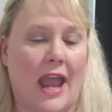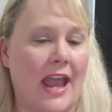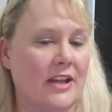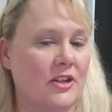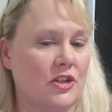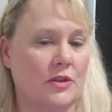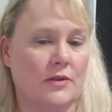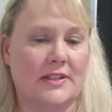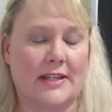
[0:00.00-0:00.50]

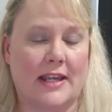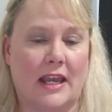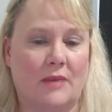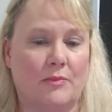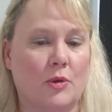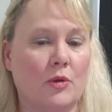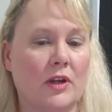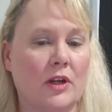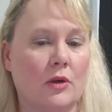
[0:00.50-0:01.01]
as you
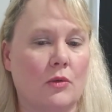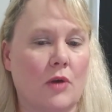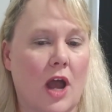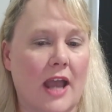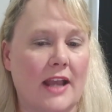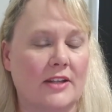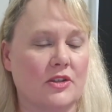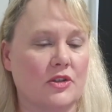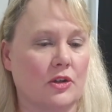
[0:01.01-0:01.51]
said, parental
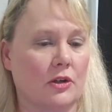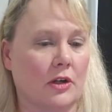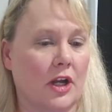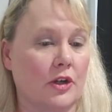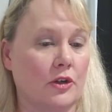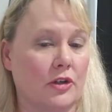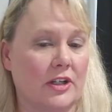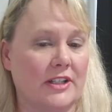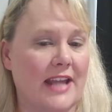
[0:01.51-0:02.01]
rights are
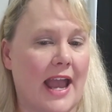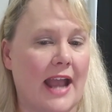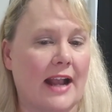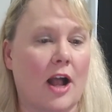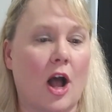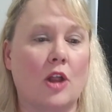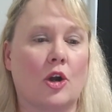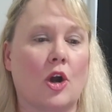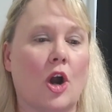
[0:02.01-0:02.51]
under attack
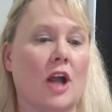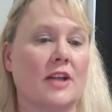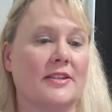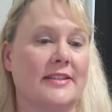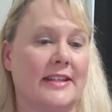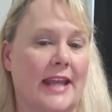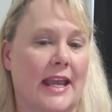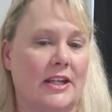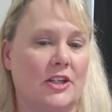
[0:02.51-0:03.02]
all across
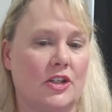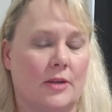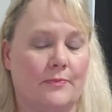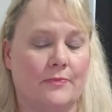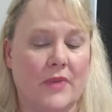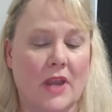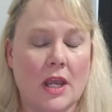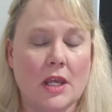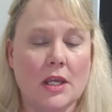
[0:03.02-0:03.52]
the nation.